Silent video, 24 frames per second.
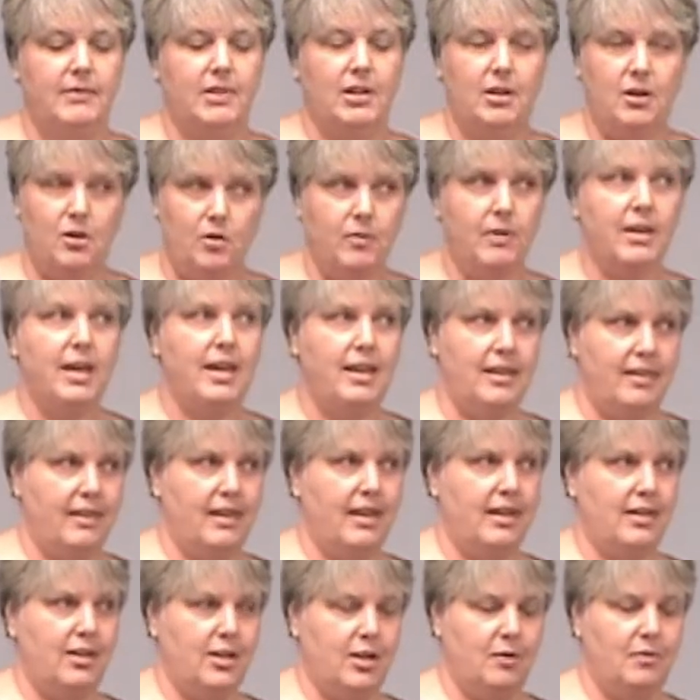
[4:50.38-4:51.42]
Okay,
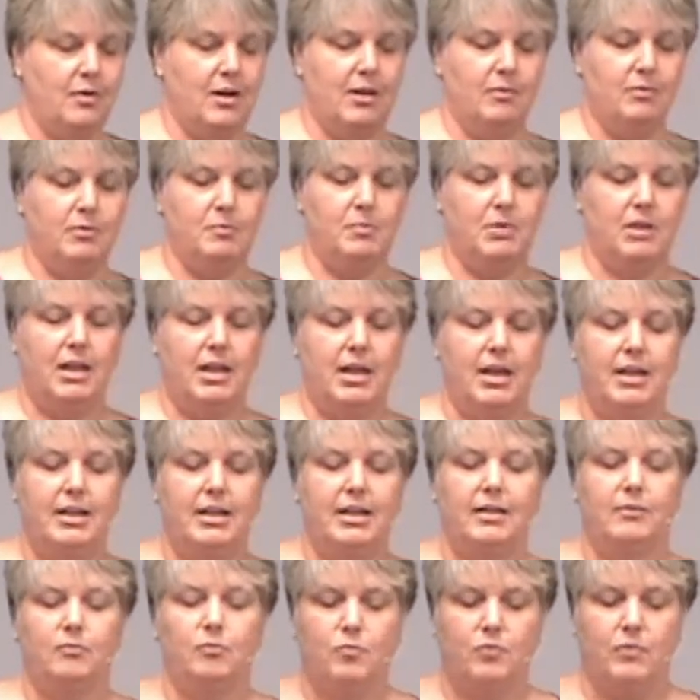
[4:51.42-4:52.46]
thank you, I replied,
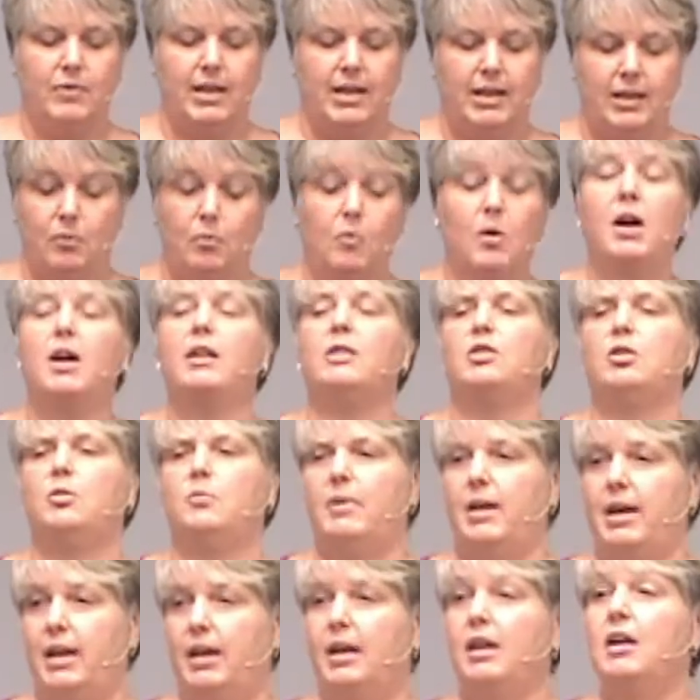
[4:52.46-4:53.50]
and he walked
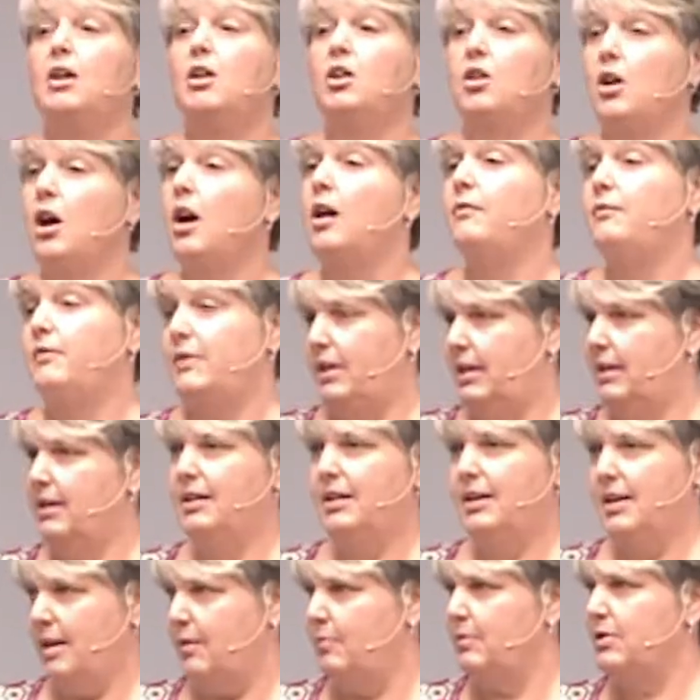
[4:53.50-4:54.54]
away, confident
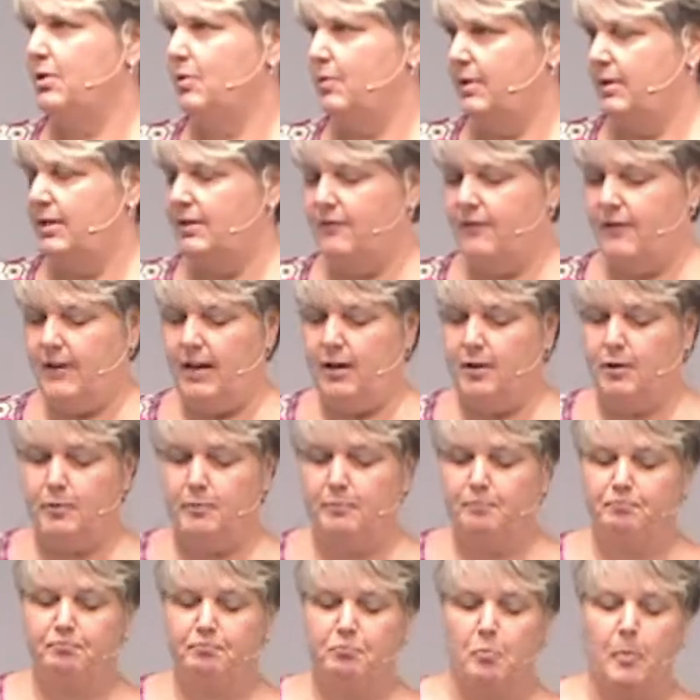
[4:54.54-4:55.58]
that I was going to fail.
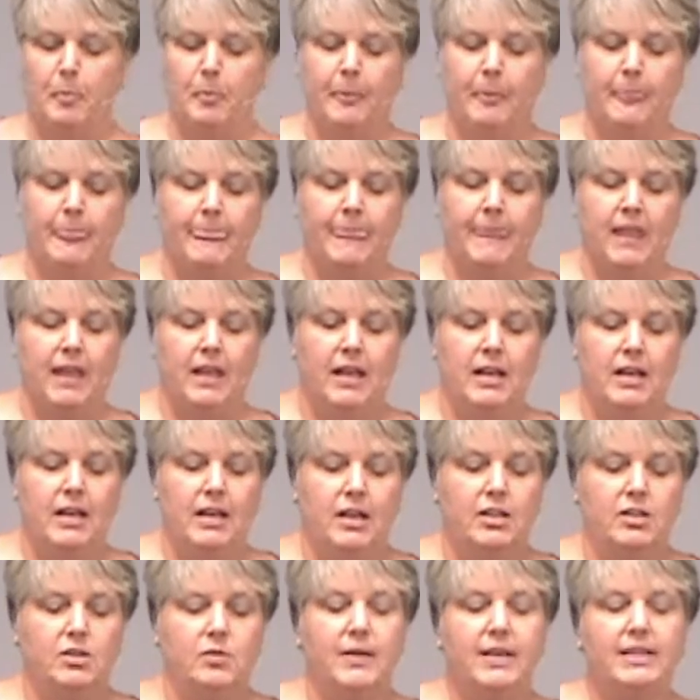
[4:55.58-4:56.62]

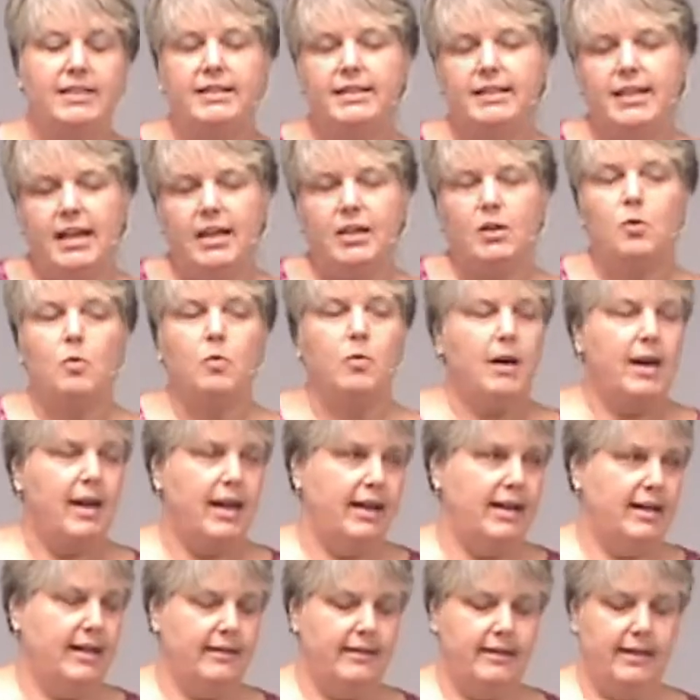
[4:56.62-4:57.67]
So I stayed
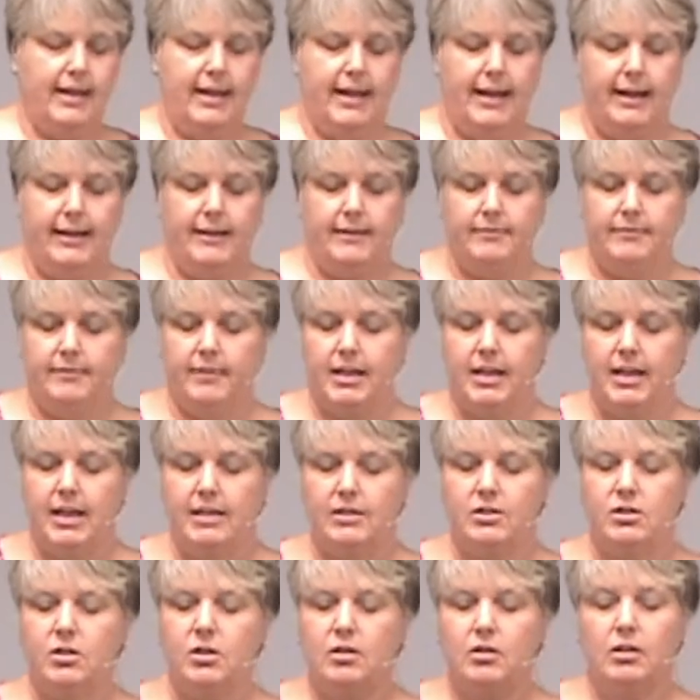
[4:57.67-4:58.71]
quiet at the gate, and I
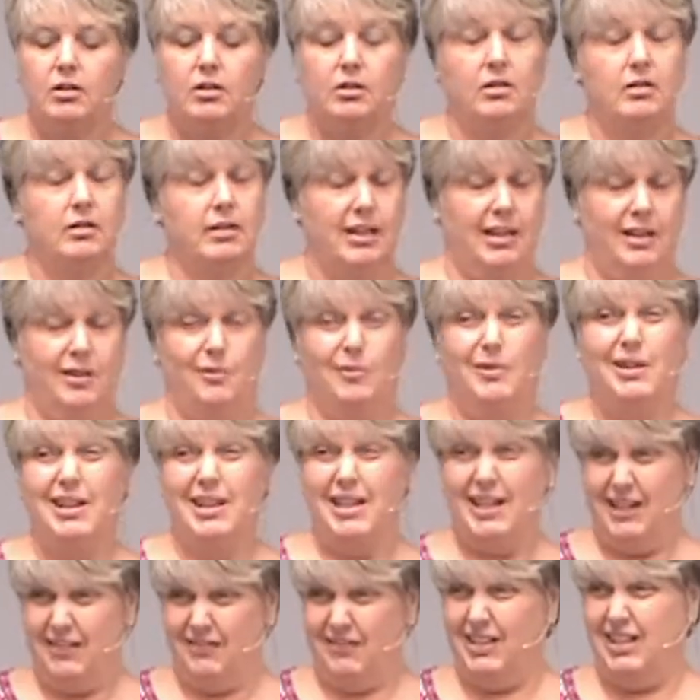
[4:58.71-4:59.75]
started looking at what
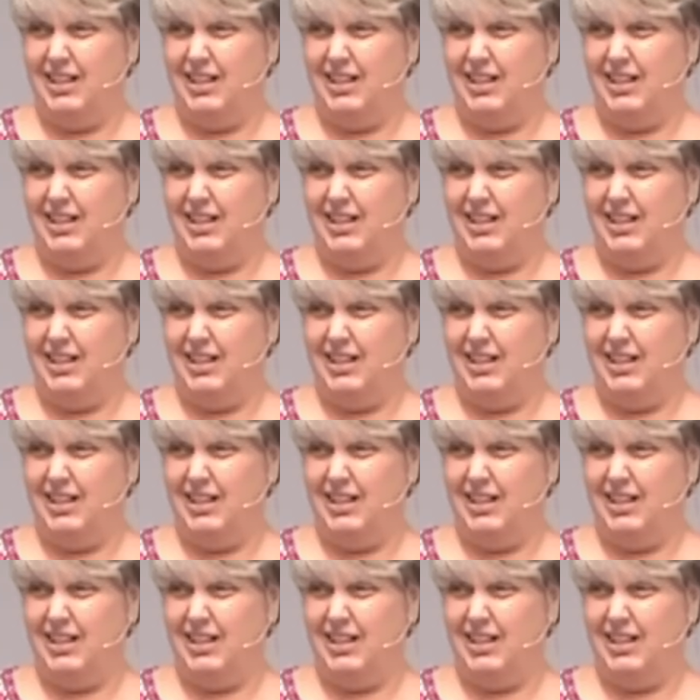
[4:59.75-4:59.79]
kind of